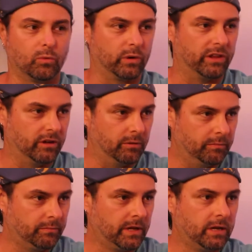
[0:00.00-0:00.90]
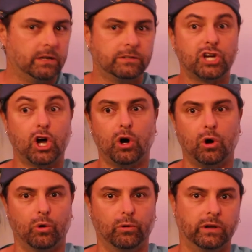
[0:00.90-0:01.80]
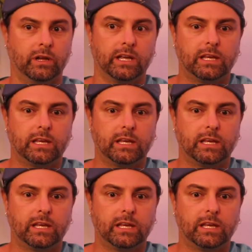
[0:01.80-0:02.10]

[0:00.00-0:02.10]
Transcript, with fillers: rhythm, oh, right. tone, yeah.